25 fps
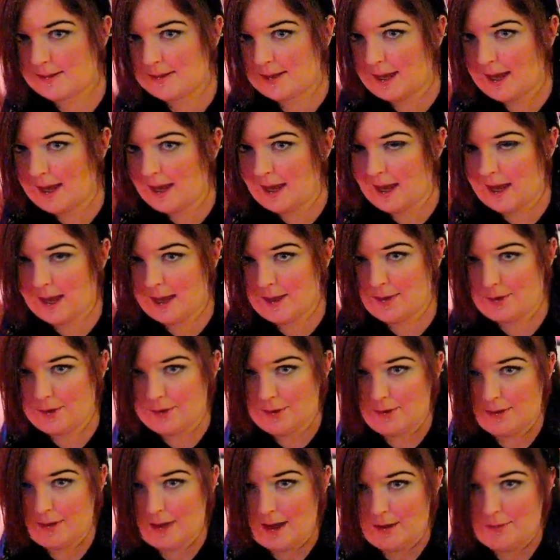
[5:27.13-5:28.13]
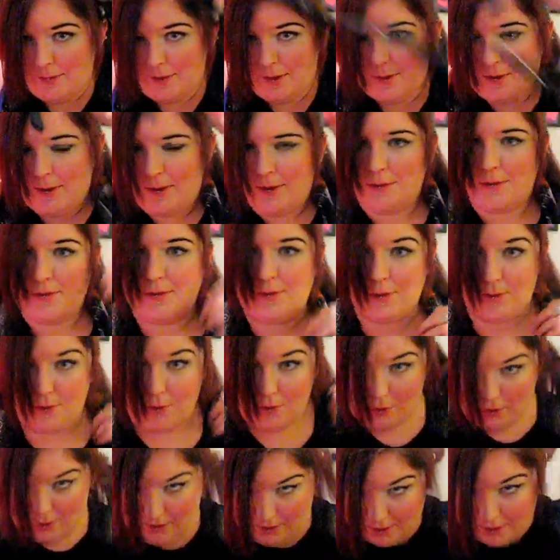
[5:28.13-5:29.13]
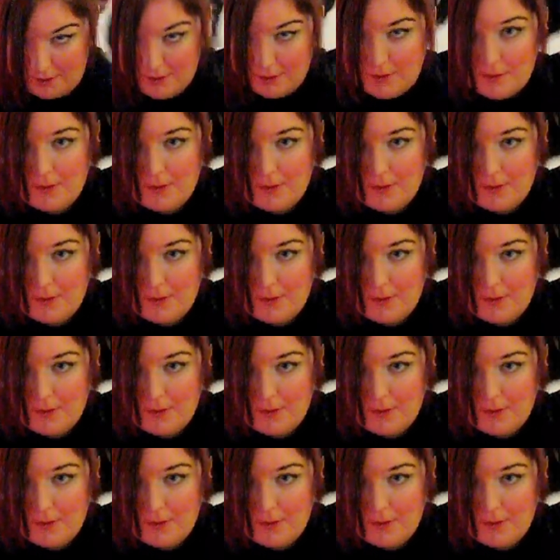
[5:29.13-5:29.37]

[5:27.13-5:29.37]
tie it either that way around or,